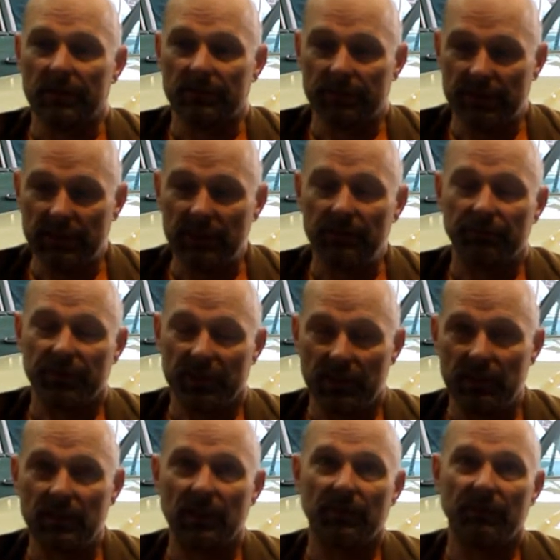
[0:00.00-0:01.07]

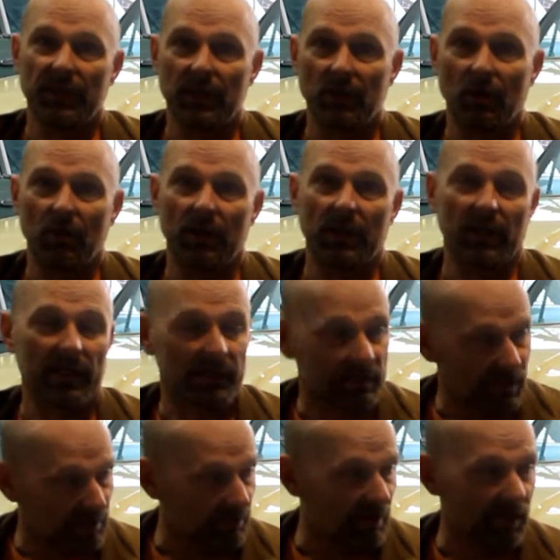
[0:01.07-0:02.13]
Please let me know. I'd like
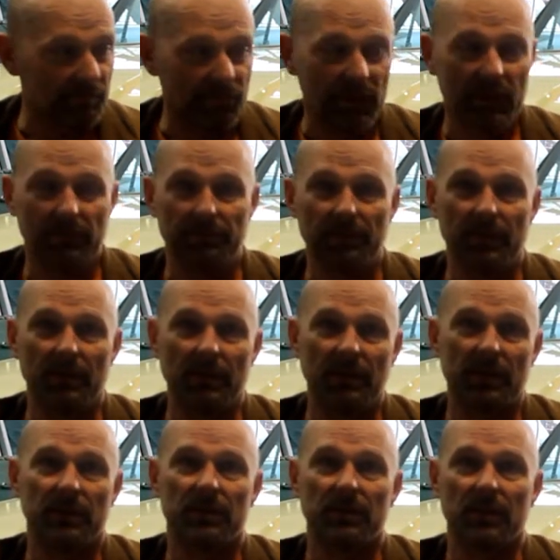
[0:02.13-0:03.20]
to drop off
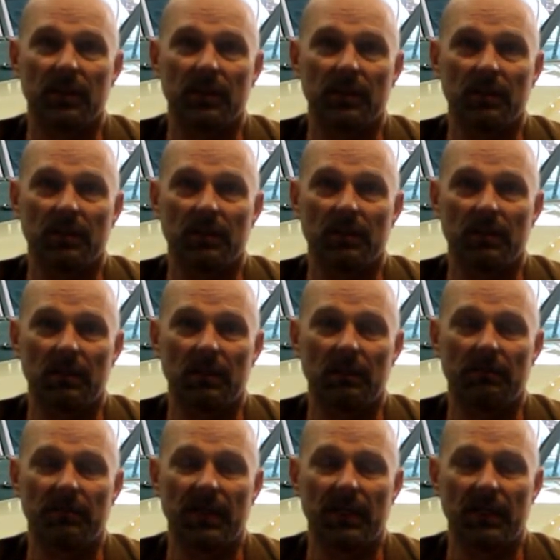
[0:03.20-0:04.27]

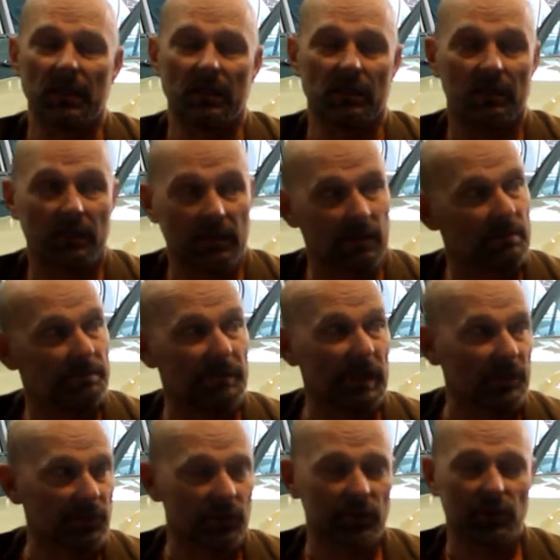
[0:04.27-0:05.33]
my
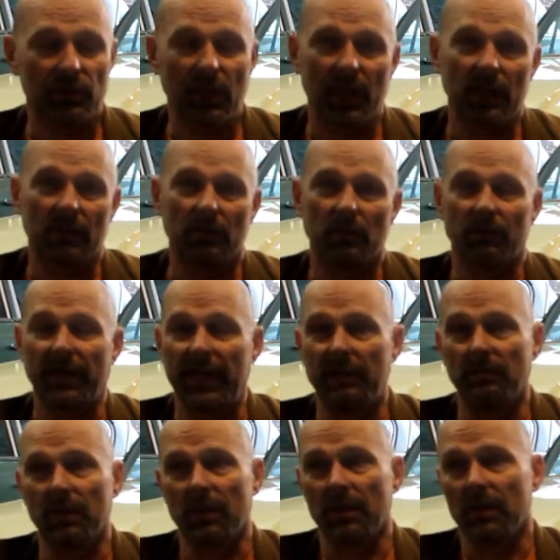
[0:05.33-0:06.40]
foster child
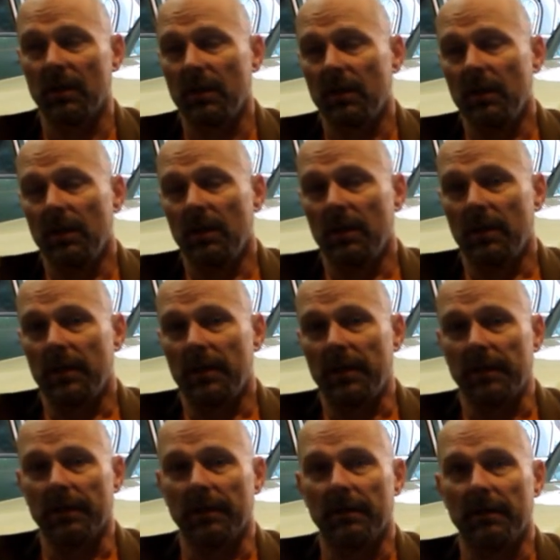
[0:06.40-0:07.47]
Rambler
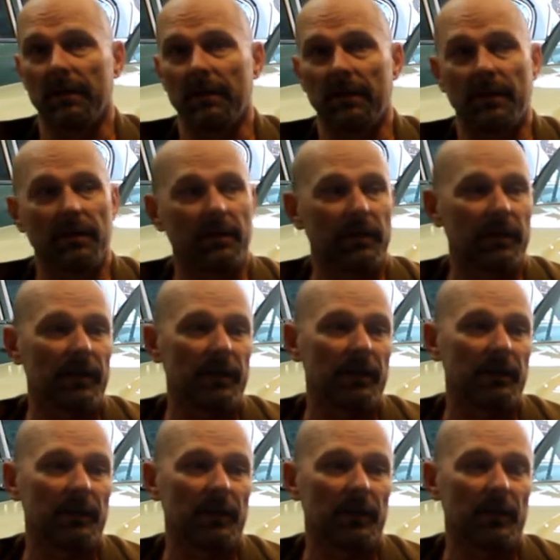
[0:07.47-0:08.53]
here,
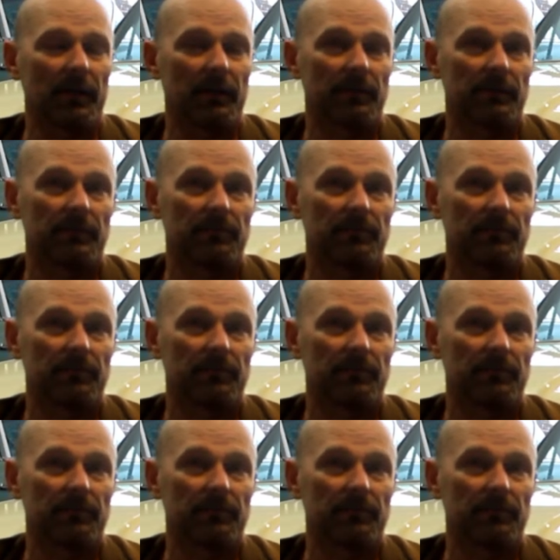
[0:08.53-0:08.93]
and my